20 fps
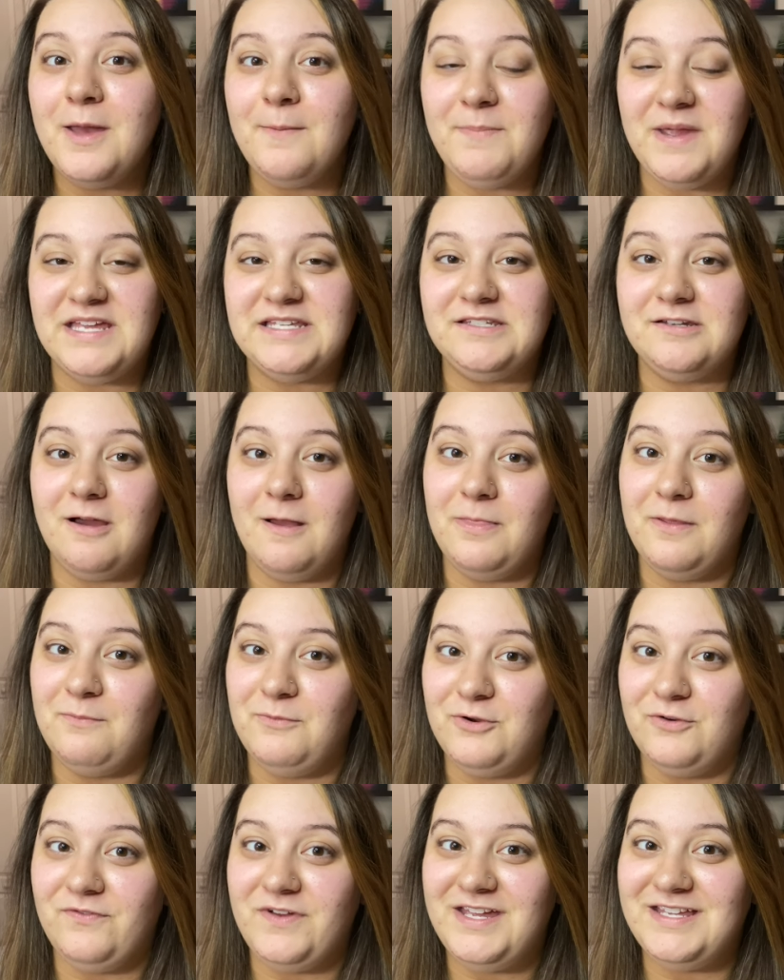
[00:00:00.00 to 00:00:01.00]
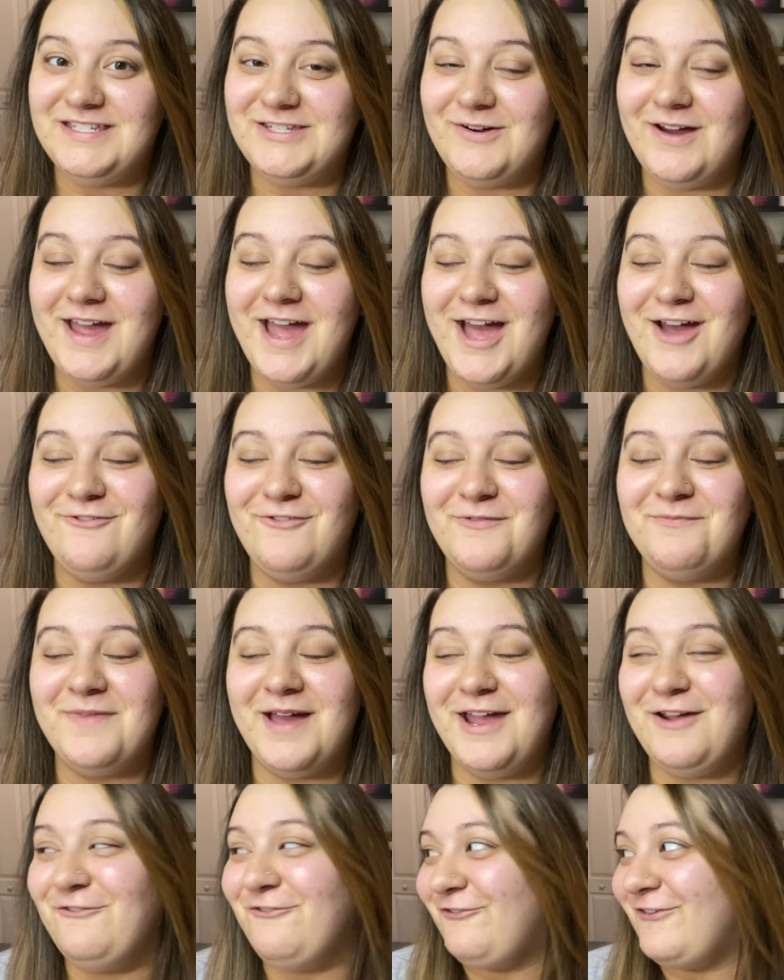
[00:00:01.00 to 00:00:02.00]
based on the movie. So I have
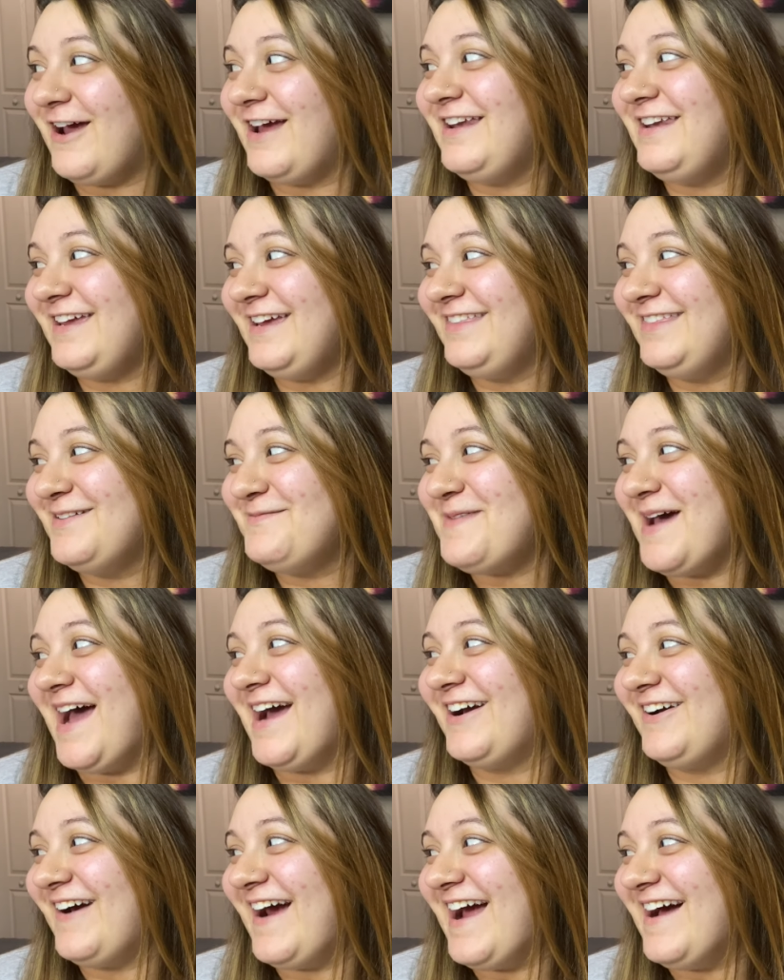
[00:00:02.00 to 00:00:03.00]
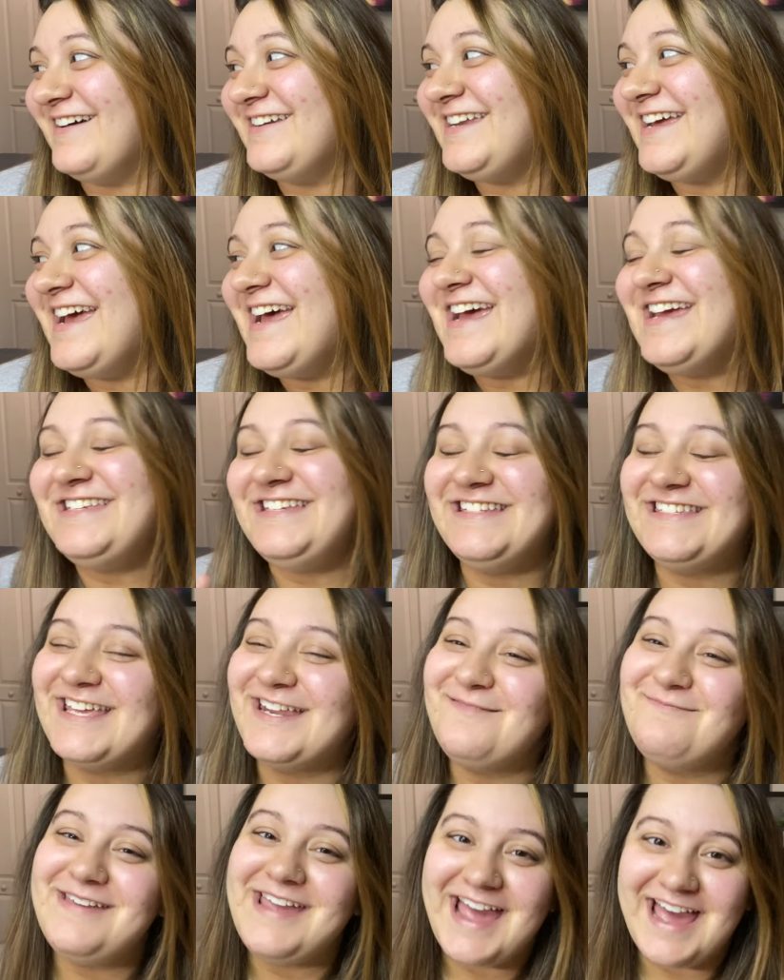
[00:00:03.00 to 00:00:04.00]
my friend in the background. She's
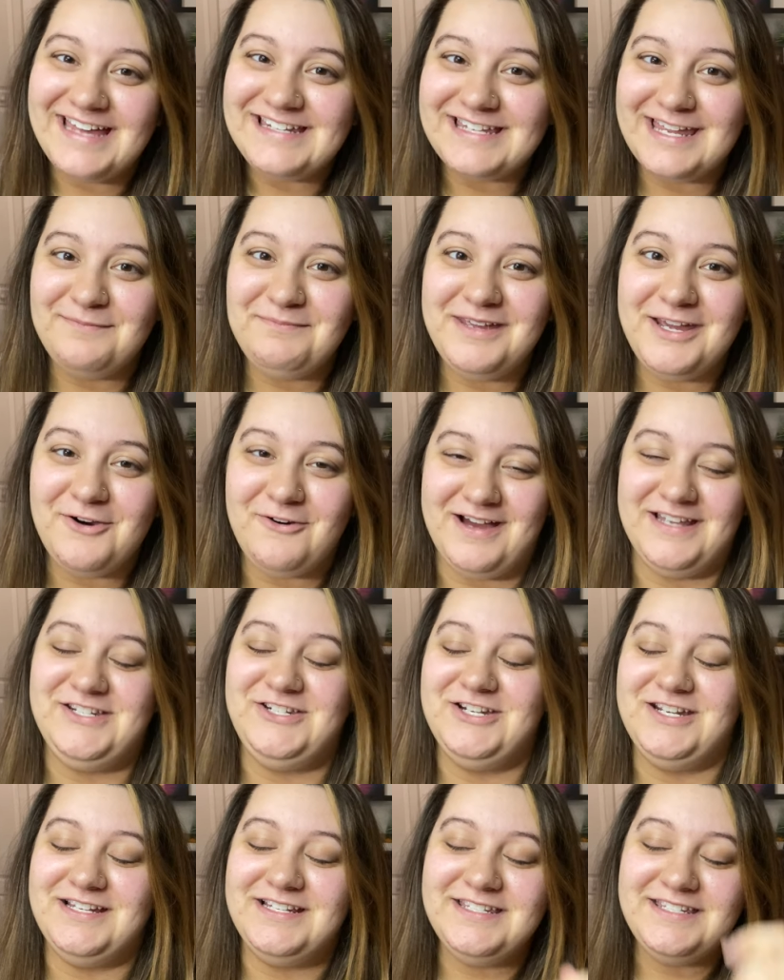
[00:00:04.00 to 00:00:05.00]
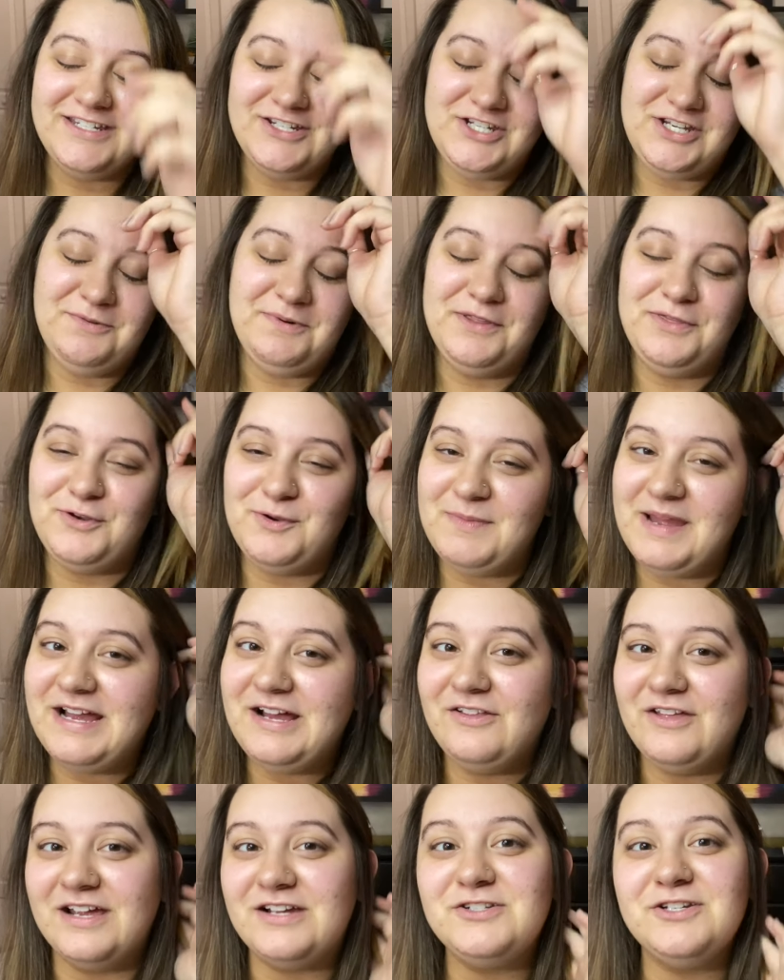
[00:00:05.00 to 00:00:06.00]
gonna be asking me questions. She went through my
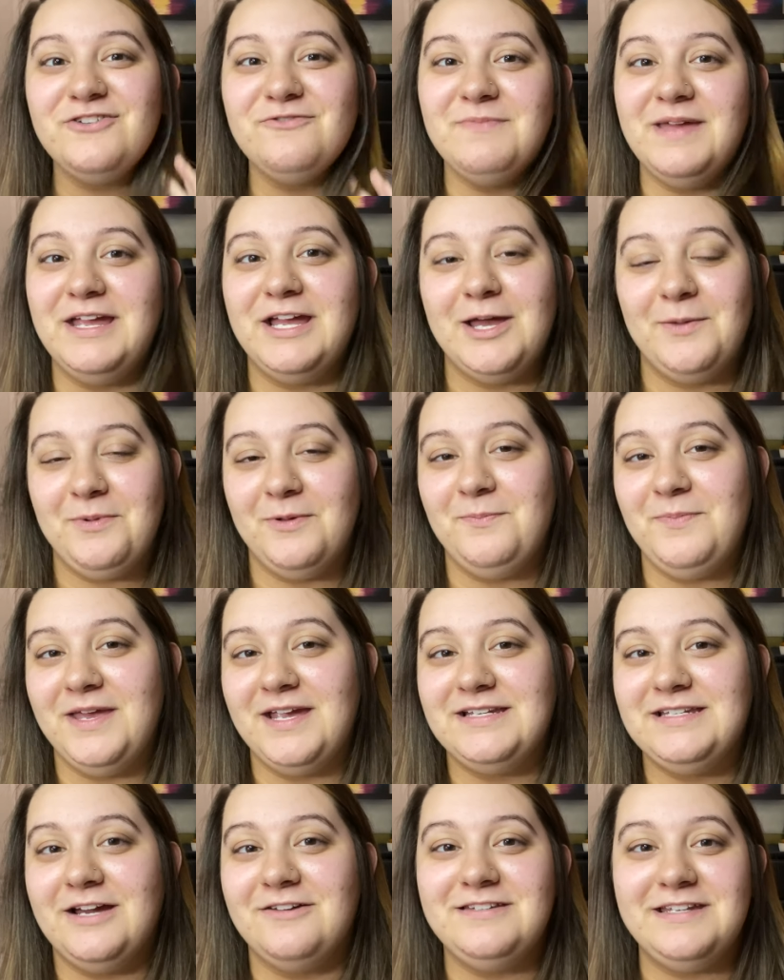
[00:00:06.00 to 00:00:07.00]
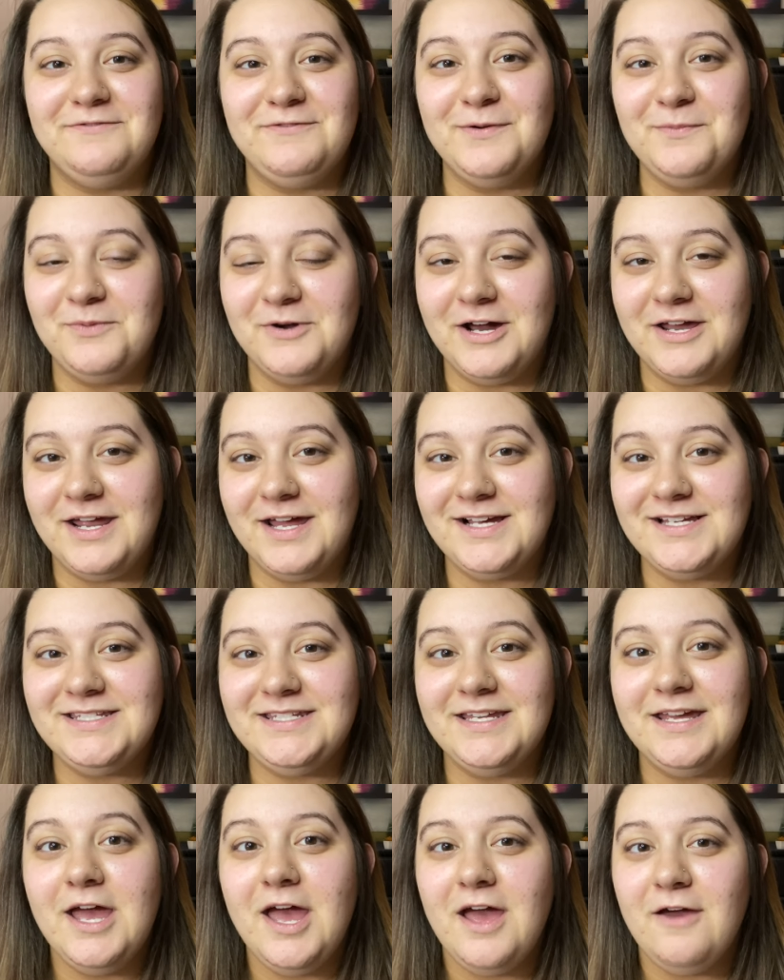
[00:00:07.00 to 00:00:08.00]
collection of makeup and picked out different
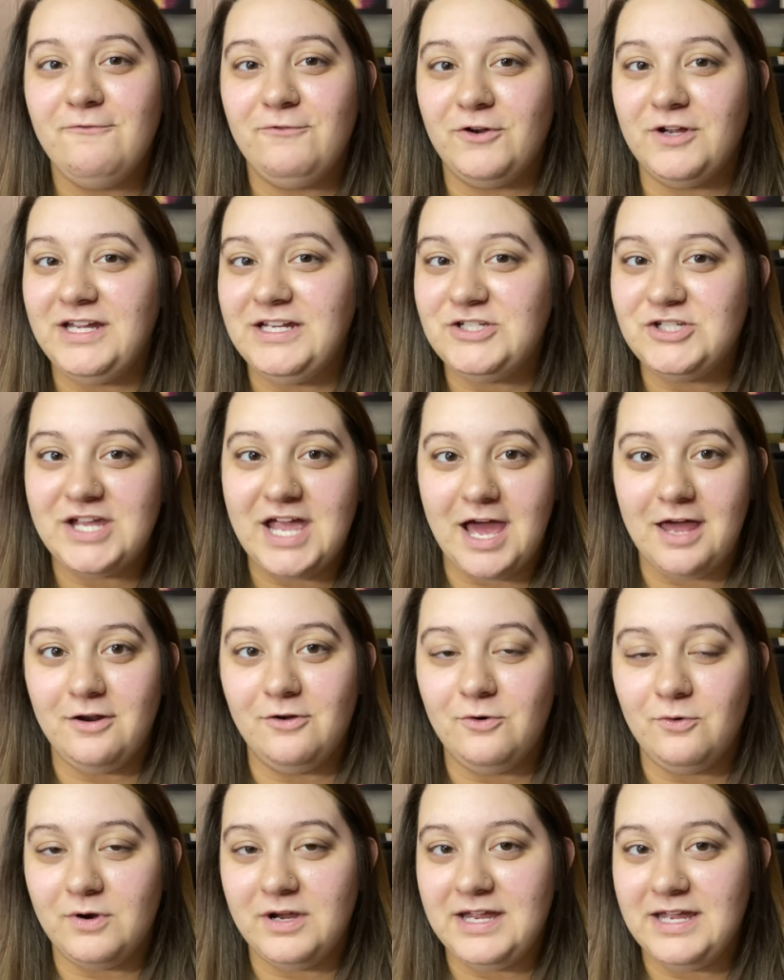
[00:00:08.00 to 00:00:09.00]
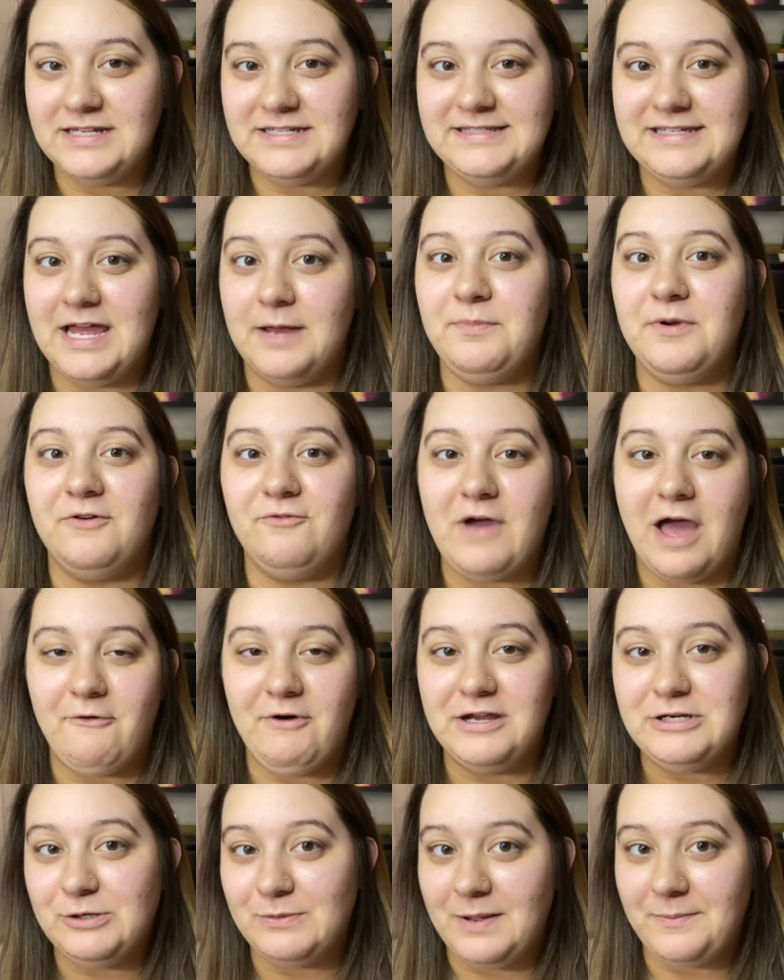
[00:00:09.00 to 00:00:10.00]
products for each category and step of how
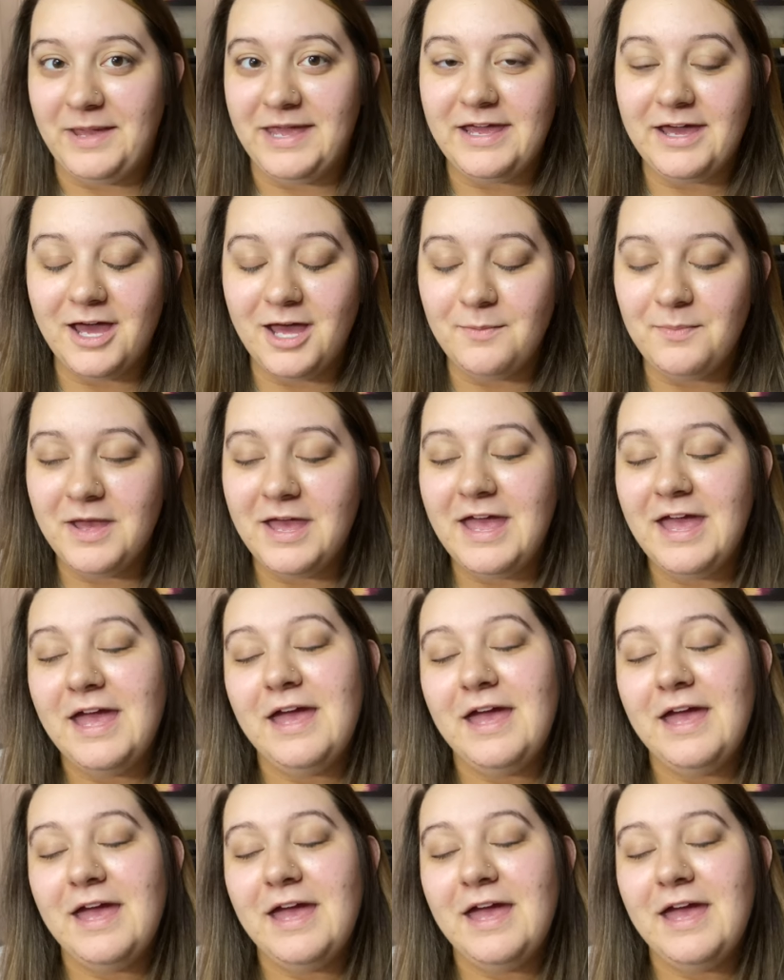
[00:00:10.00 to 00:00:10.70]
I do my makeup.